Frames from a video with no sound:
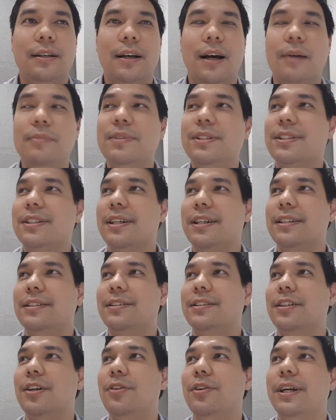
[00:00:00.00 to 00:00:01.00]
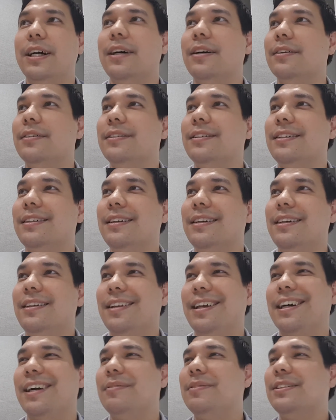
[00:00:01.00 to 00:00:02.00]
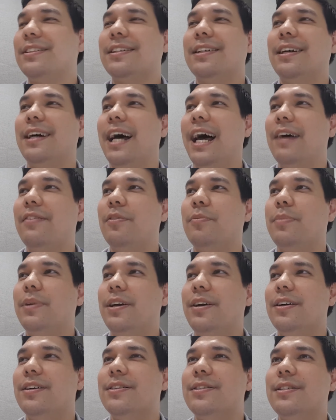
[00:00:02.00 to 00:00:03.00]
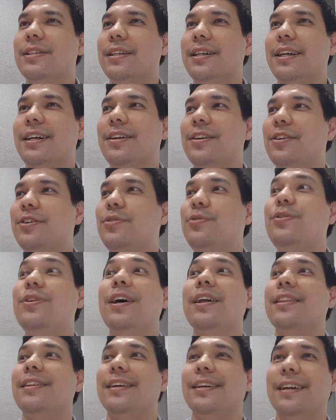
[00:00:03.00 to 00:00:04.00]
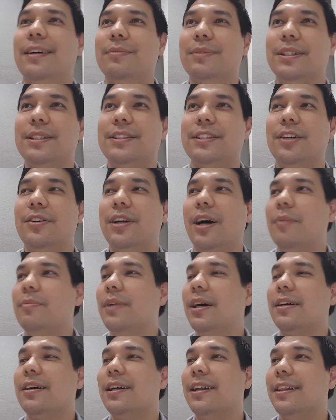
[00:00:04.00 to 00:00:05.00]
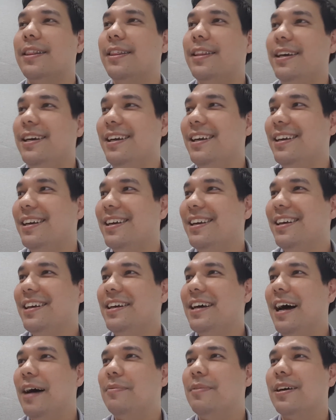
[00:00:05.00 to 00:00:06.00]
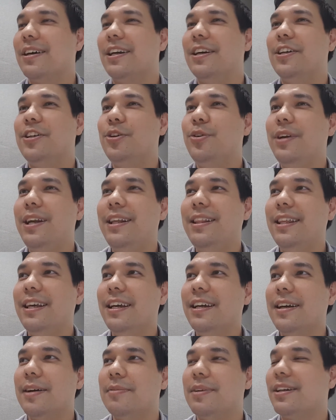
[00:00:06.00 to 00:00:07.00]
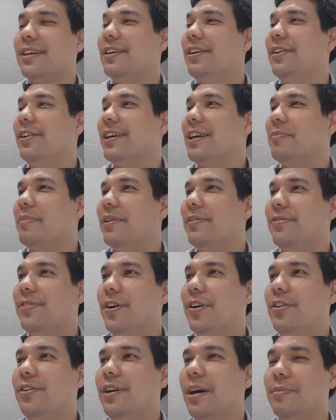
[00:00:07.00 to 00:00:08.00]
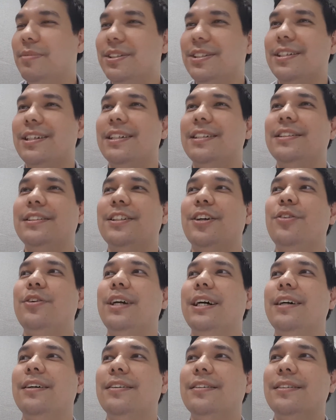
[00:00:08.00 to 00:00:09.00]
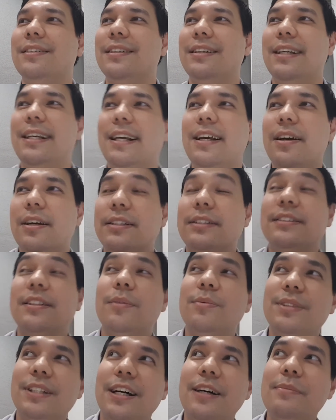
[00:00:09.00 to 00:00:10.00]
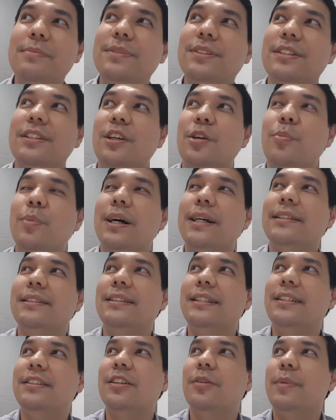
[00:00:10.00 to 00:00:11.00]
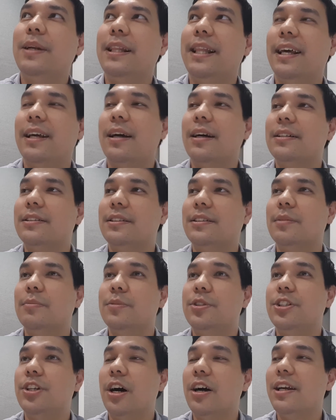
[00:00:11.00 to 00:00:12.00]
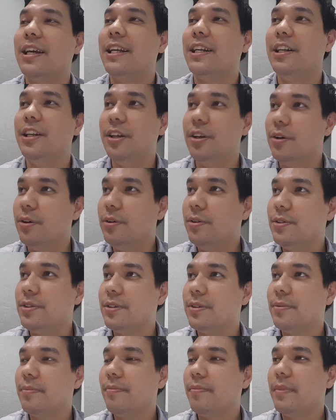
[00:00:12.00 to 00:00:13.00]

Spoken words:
I'm just going to zone out. Like, I'm just going to have a beer and sit here and do nothing. I'm going to zone out. I'm not going to think. I'm not going to do anything. I'm not going to look at my phone. I'm just going to zone out. Sometimes you might see somebody that got some shocking news,